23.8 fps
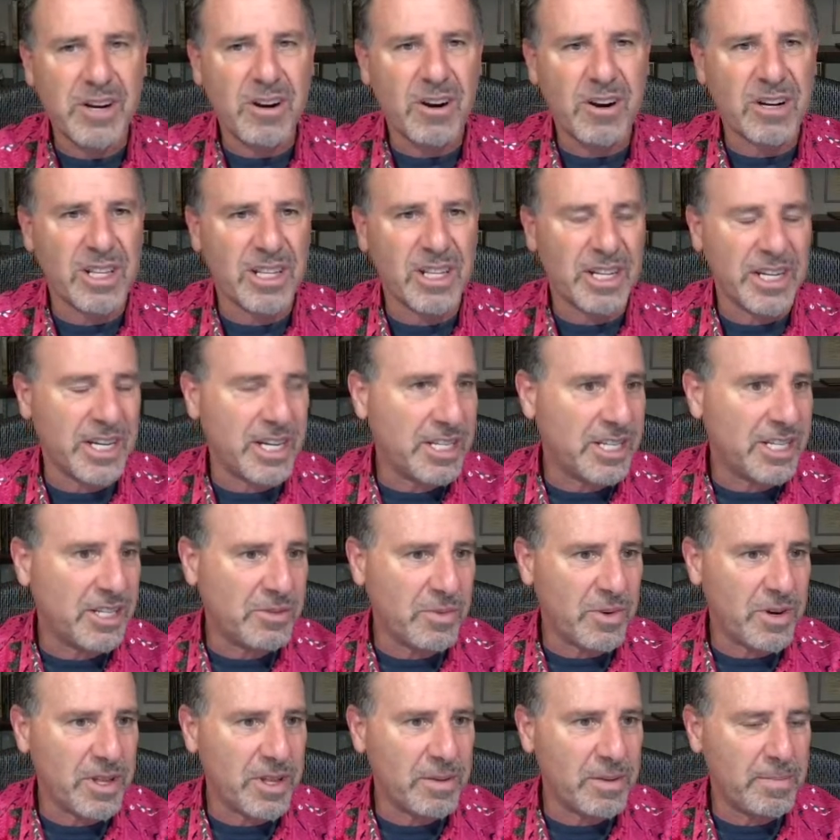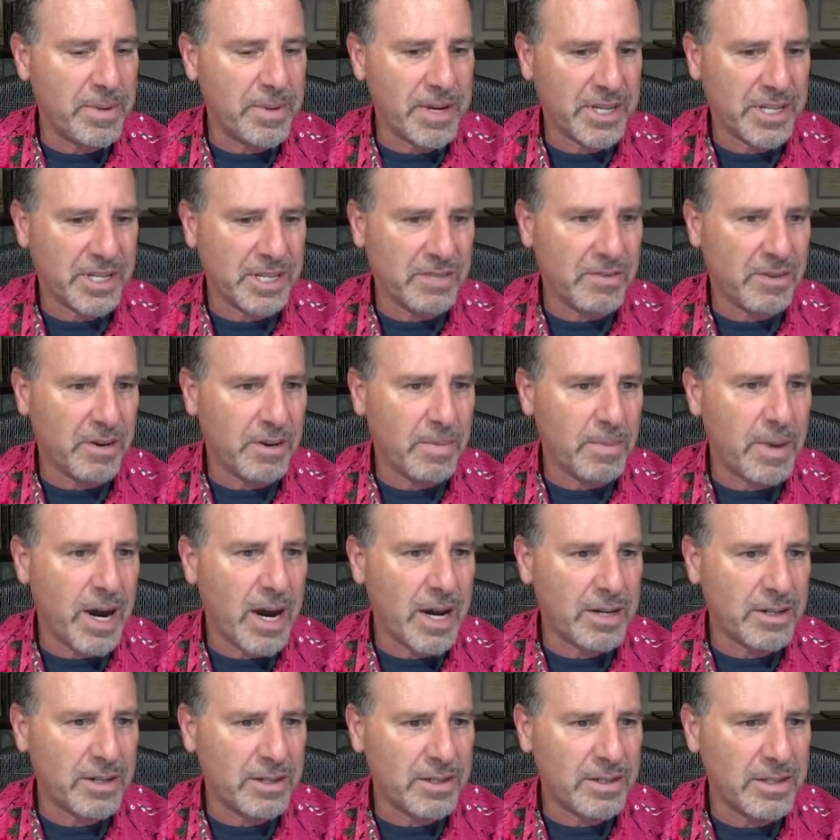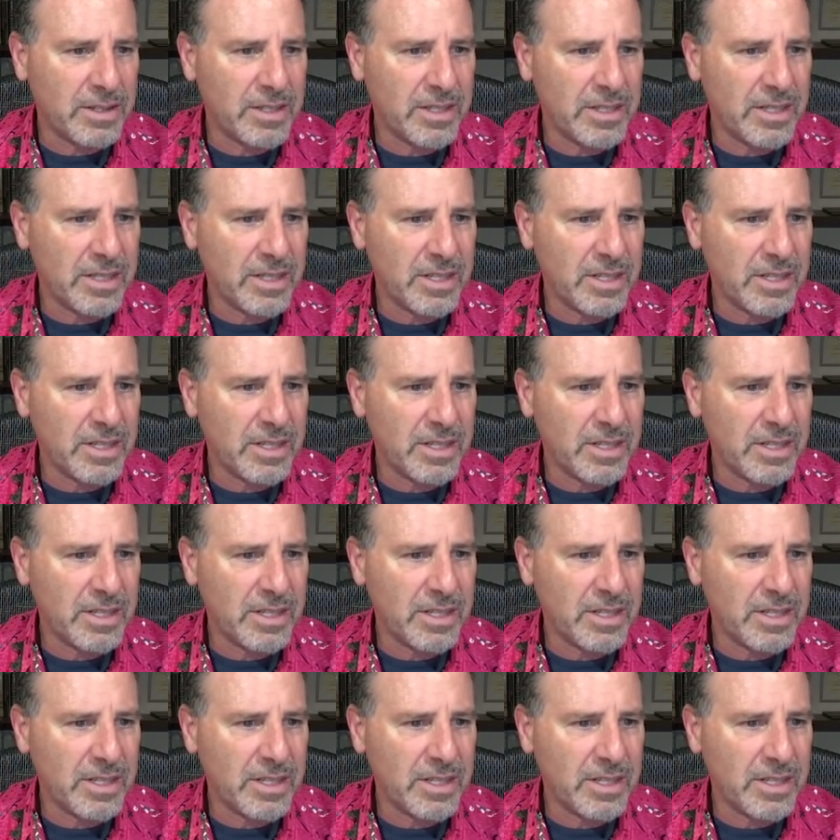Cardlytics is one of the picks of our model.